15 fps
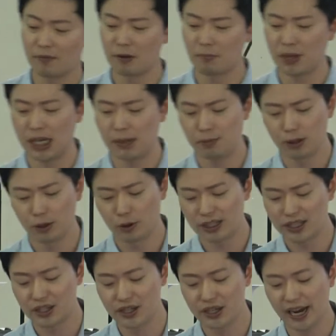of people
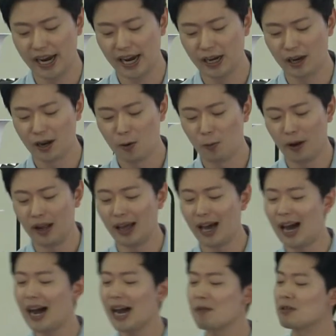would say, Well,
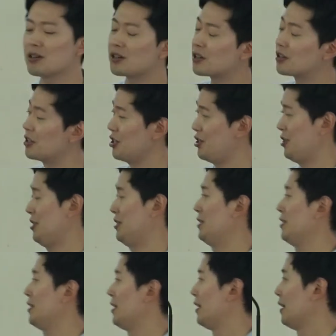I'm a
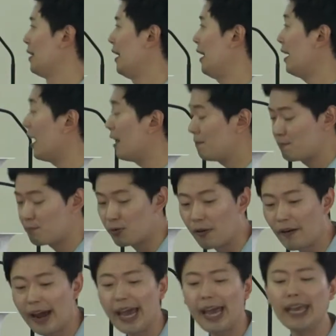Christian and I
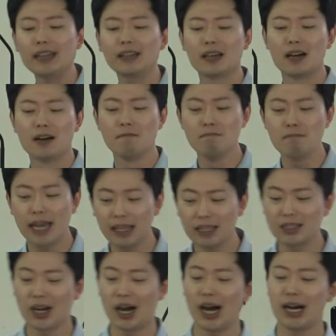prayed
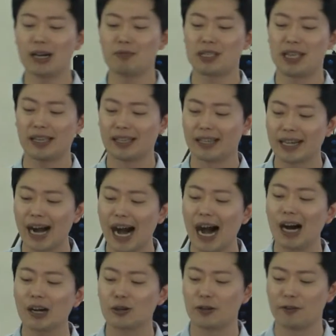many times that
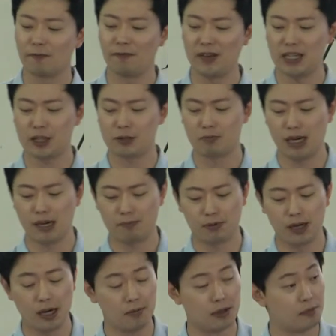God would fix my
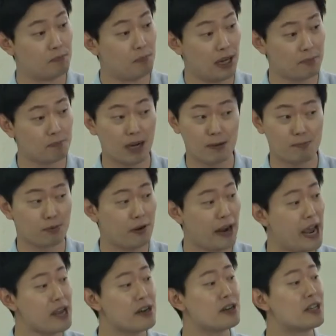problem, but my
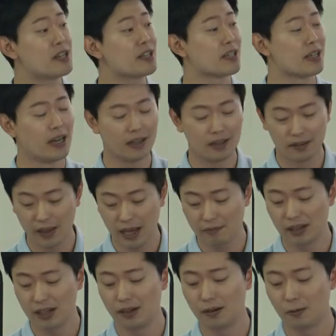prayers
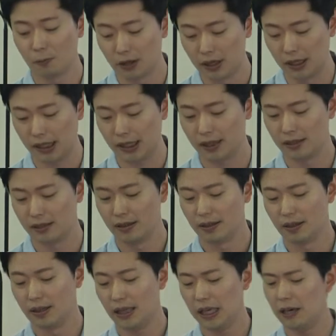never work.
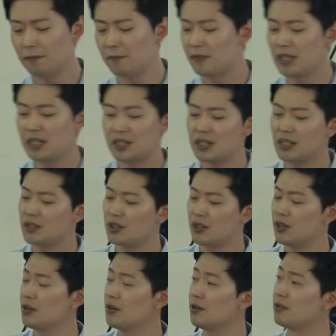If this is
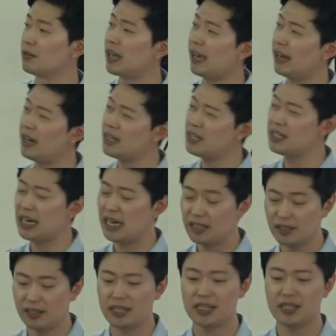you, can I
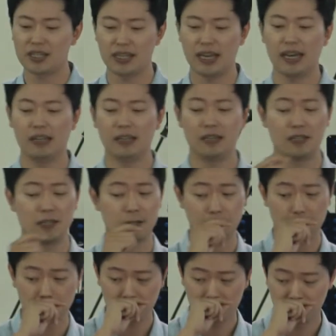gently say
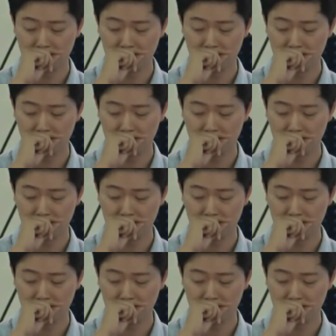this?